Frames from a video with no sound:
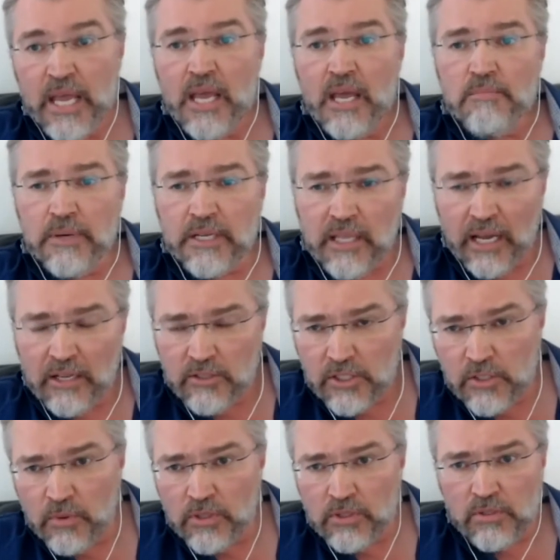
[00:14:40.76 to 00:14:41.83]
But I
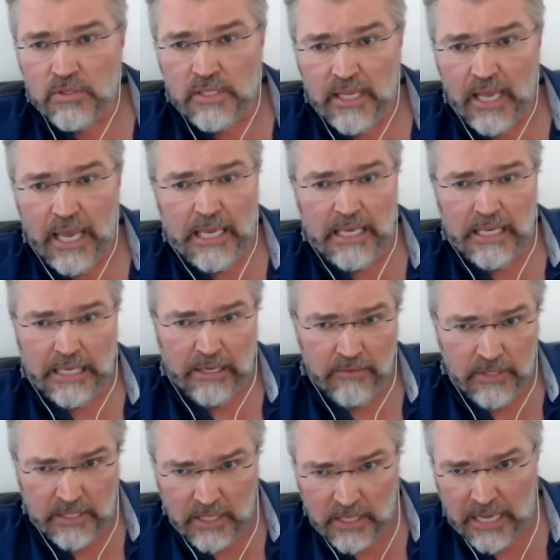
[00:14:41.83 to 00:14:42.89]
just want to say, here
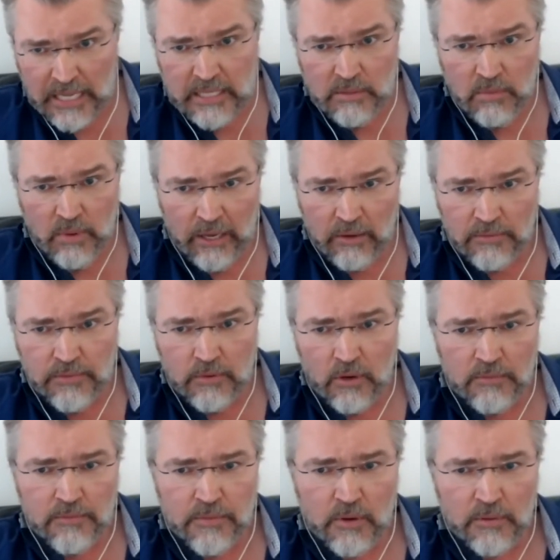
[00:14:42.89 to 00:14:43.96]
is another way
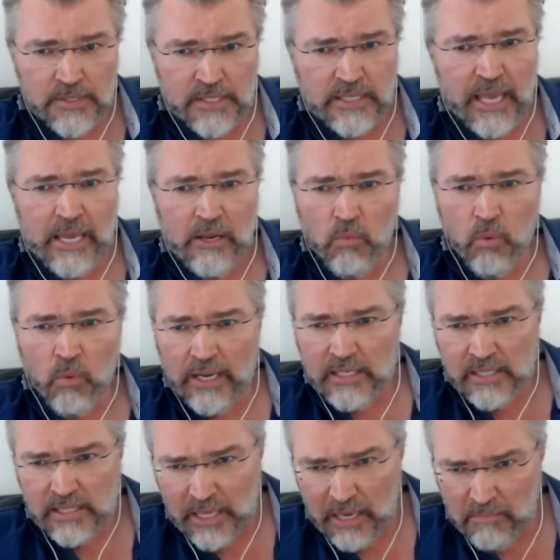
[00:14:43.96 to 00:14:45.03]
of saying why
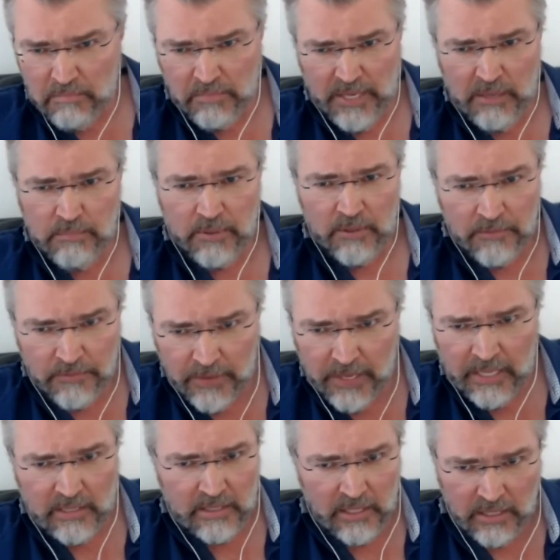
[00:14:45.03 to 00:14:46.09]
some people
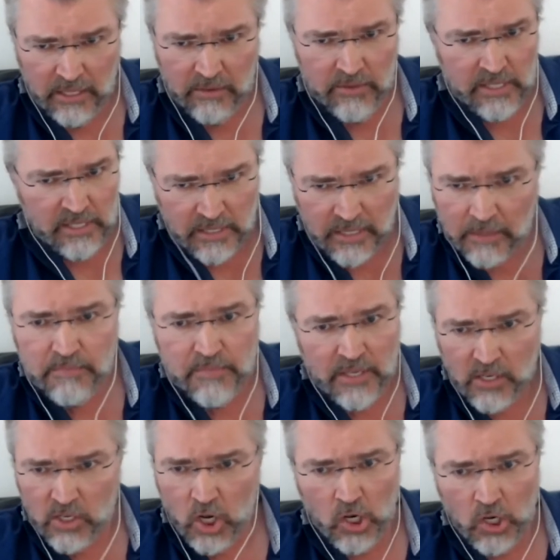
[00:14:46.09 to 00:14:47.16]
feel that there is
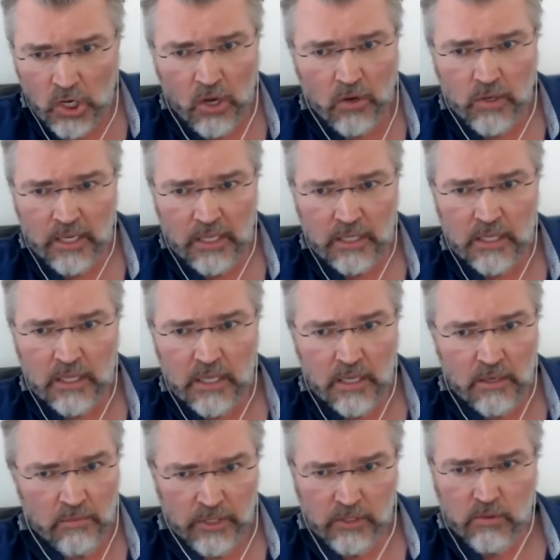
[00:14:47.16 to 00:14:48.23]
something non-local
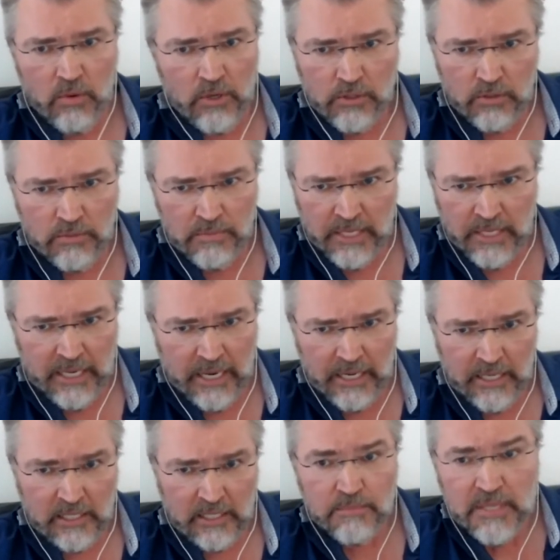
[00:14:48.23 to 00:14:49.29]
with quantum
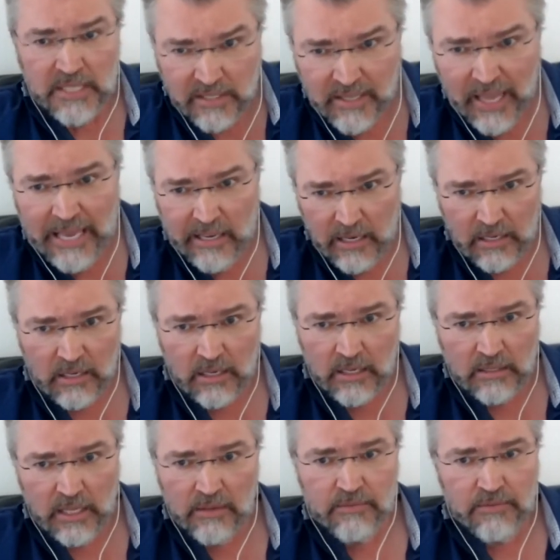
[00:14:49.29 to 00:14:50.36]
mechanics. Mistakenly,
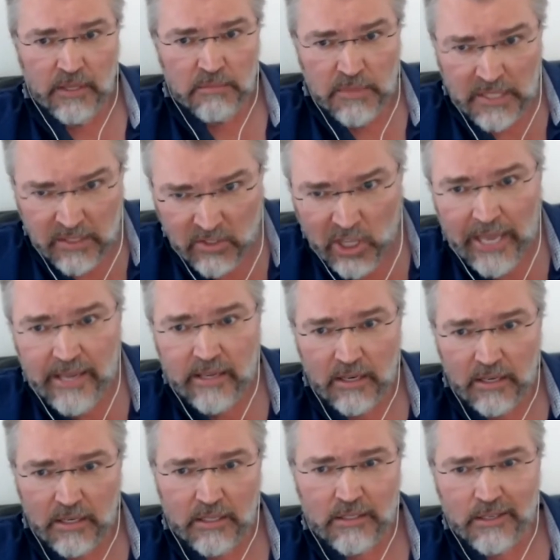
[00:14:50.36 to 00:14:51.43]
they feel
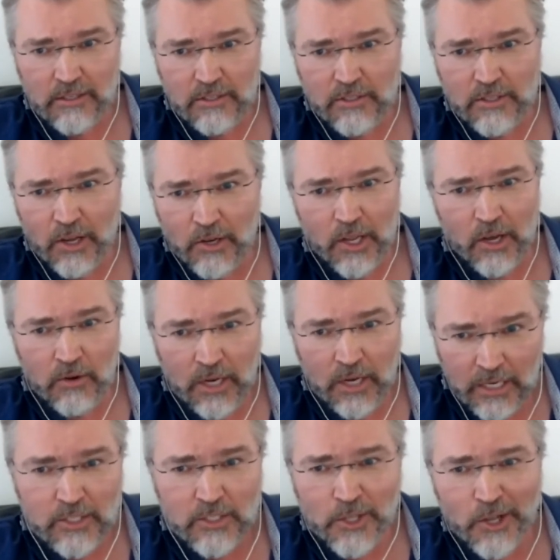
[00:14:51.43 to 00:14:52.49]
mistakenly that it's
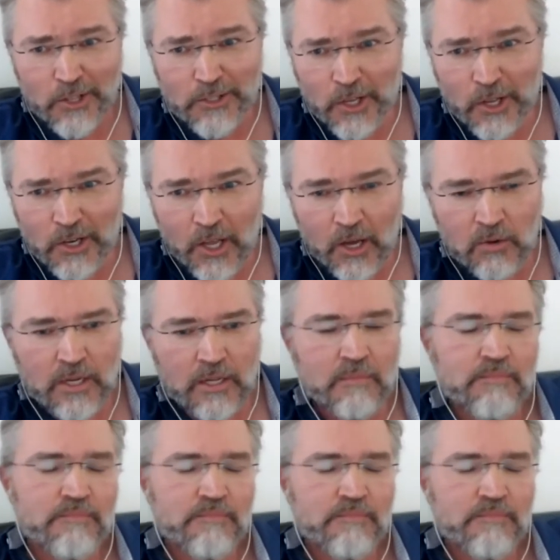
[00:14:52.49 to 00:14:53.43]
non-local. It's not non-local,